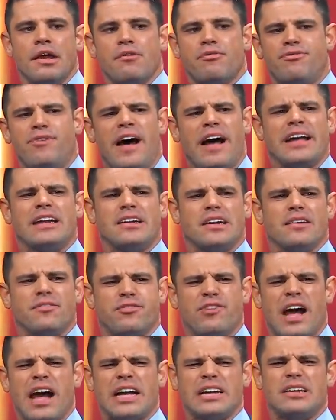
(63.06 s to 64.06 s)
Find a,
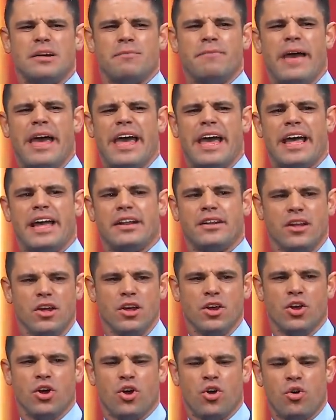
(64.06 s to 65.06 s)
find a man
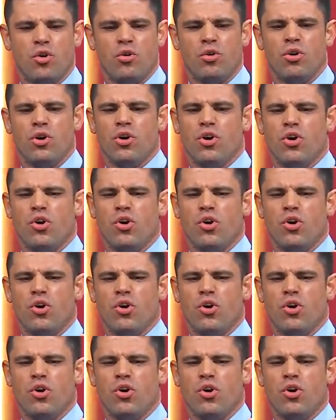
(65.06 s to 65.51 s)
who,